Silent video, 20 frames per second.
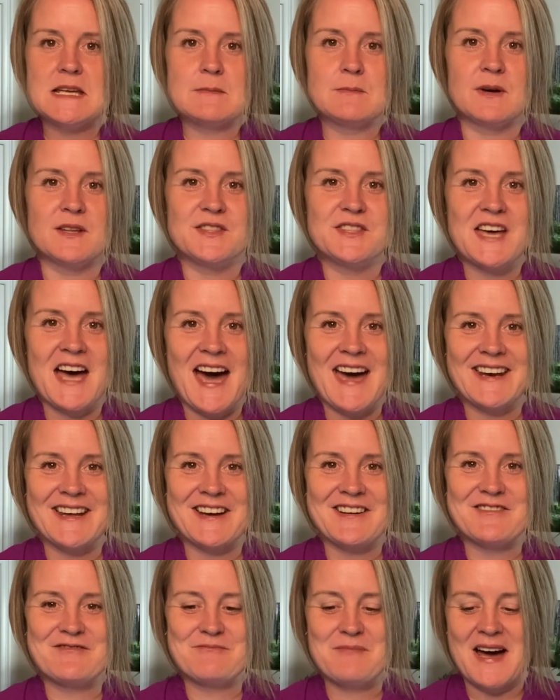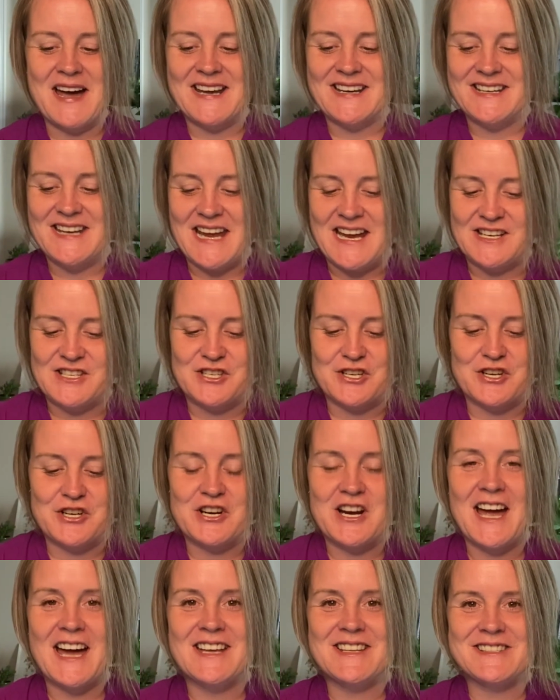but that of my
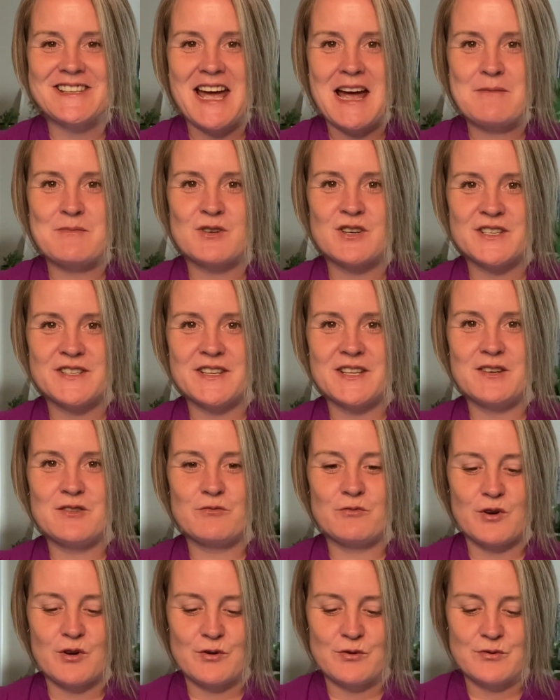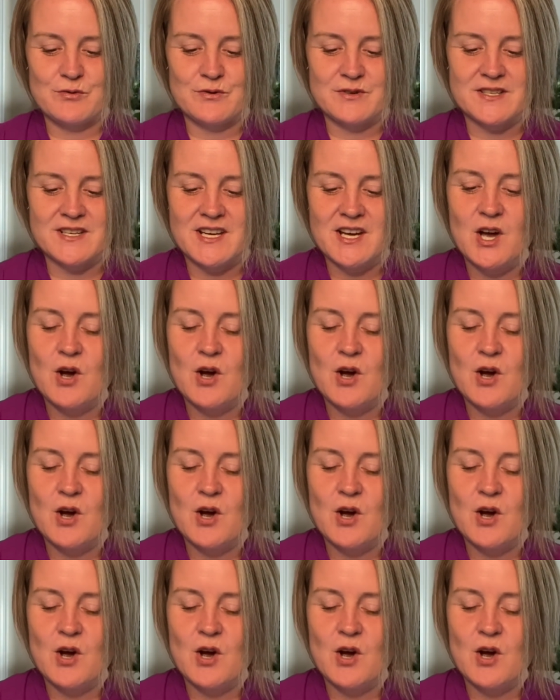nature, as Emerson wrote.